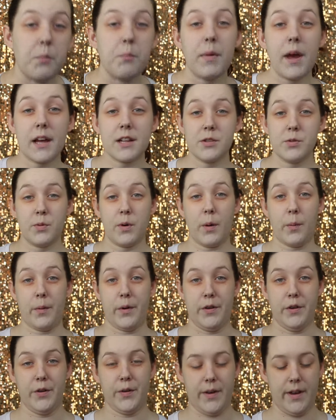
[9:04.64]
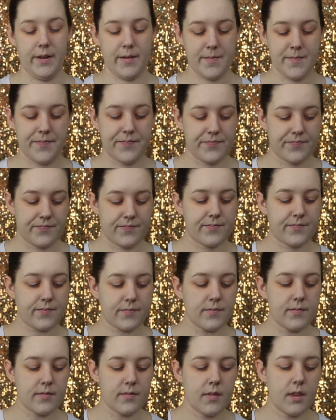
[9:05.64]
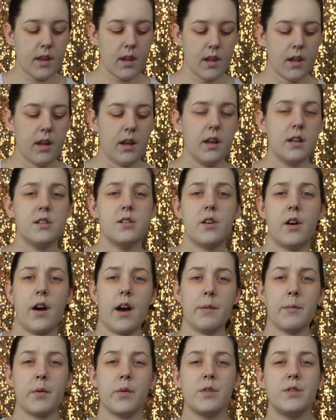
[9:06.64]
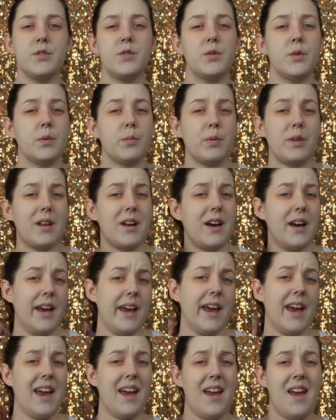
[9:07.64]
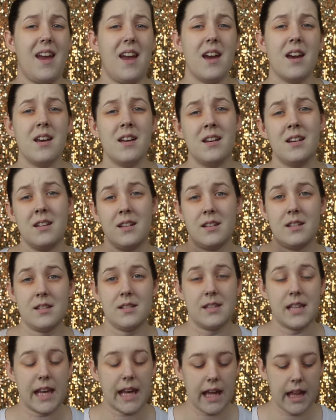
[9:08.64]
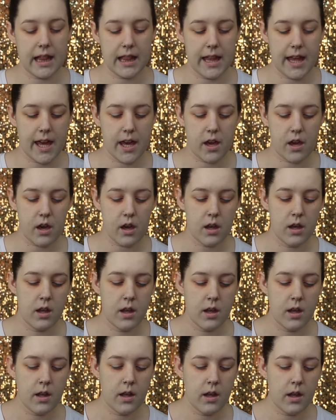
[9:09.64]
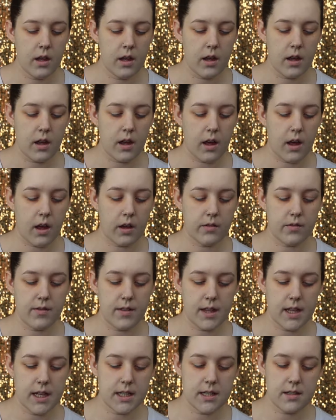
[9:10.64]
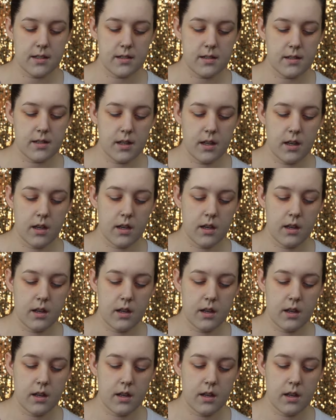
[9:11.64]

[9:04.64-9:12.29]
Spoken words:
Back to what we were doing. So I'm going to apply a second layer of this